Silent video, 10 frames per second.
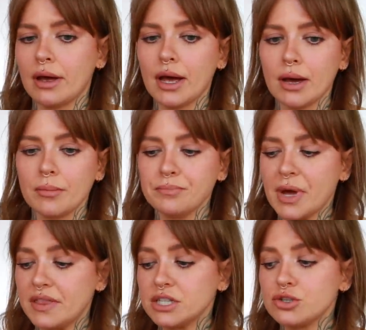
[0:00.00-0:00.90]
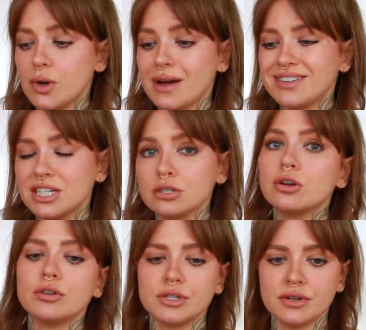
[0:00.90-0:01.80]
Um, and they do have a
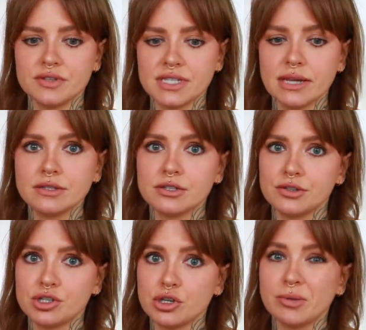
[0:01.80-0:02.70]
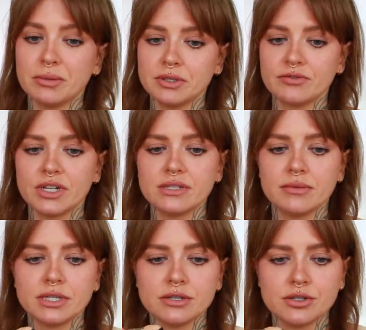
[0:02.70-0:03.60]
lot of scents, so you should be able to find
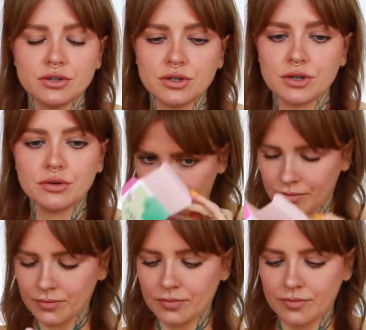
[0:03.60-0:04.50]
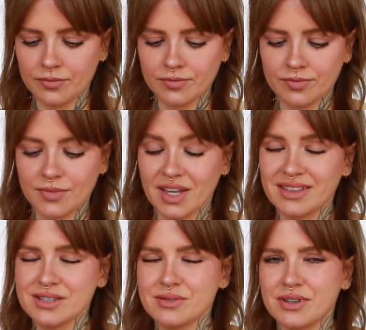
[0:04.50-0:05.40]
something to suit you. Mm.
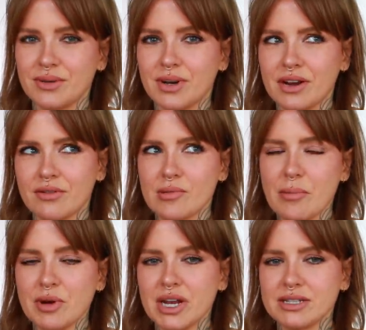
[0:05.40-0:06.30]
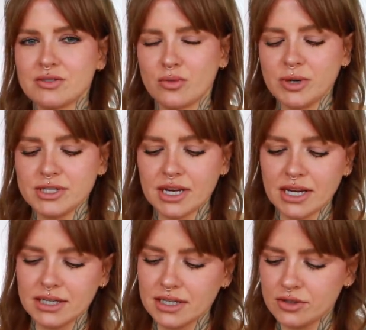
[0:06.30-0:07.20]
This was good when I can remember. It's almost like
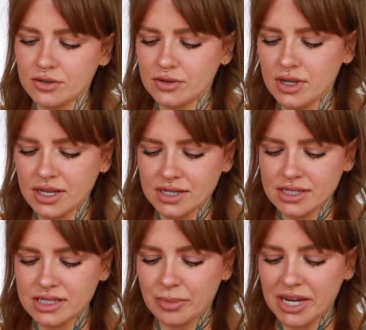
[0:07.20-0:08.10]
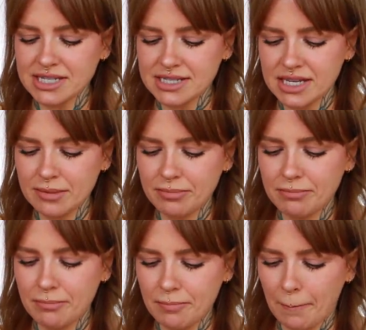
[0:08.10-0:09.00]
a little spicy,
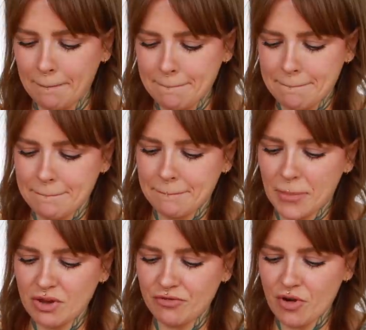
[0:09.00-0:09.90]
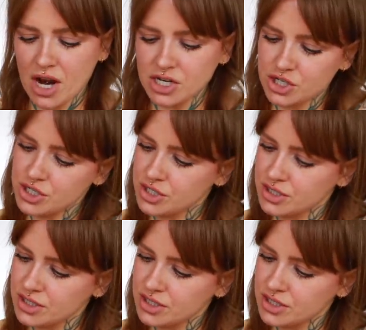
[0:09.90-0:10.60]
but fresh.